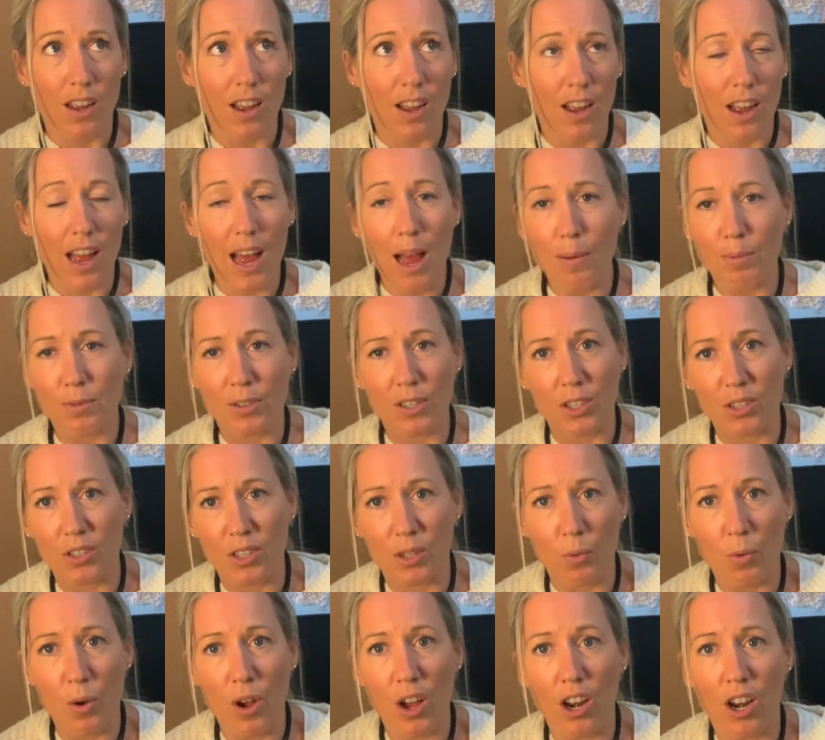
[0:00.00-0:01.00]
absolutely,
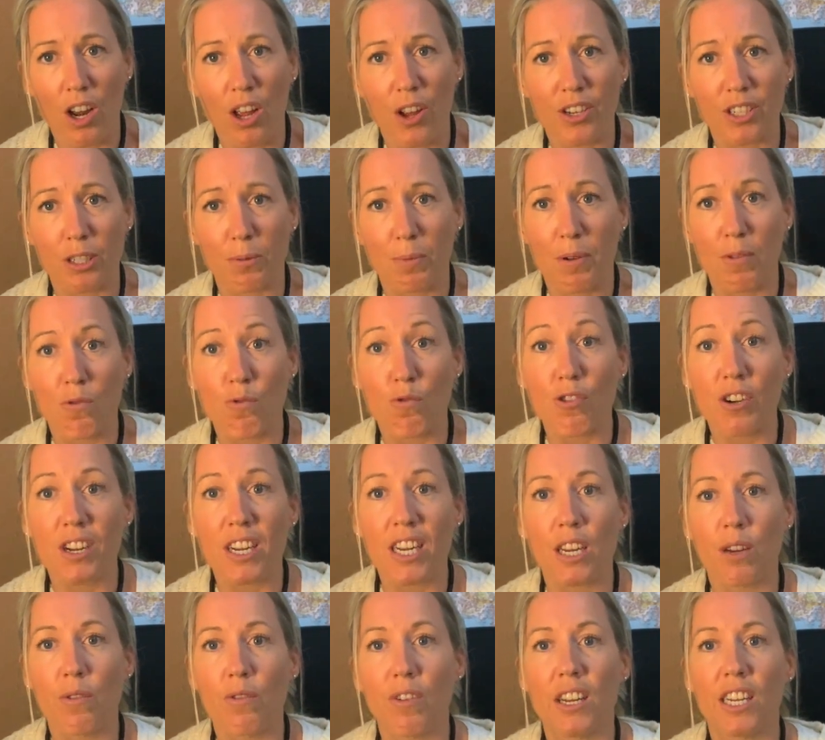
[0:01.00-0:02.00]
workload has been
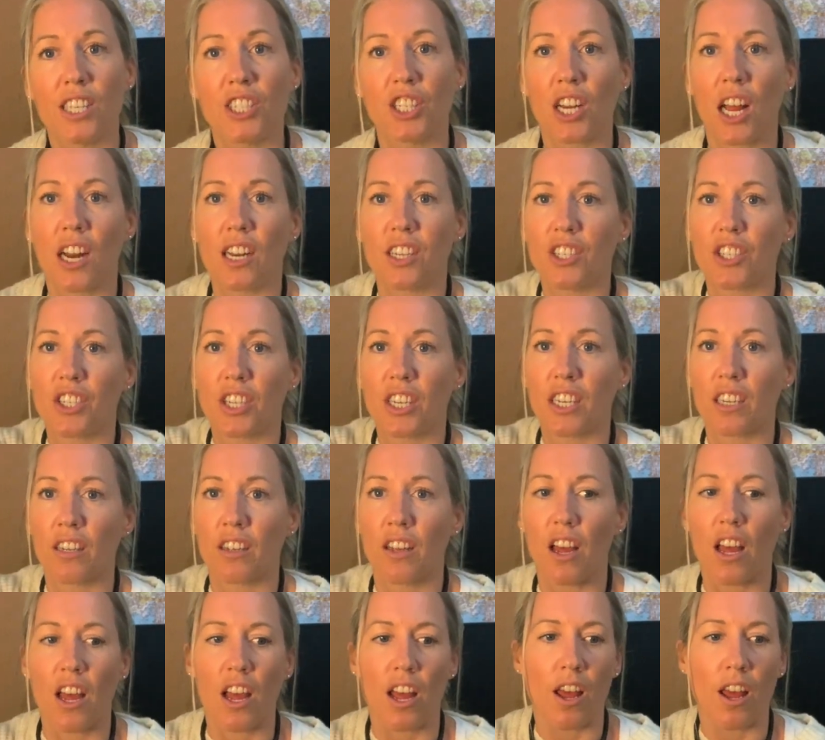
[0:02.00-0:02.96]
really challenging.